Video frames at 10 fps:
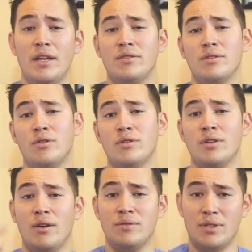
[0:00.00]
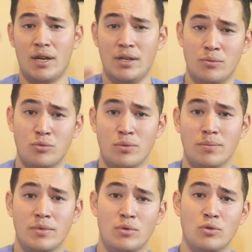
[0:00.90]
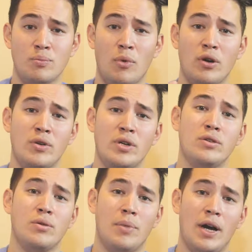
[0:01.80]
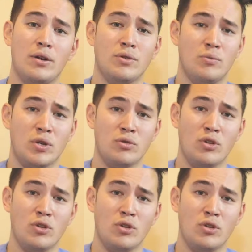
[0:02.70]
and there's a nurse outside the room who's monitoring your vitals and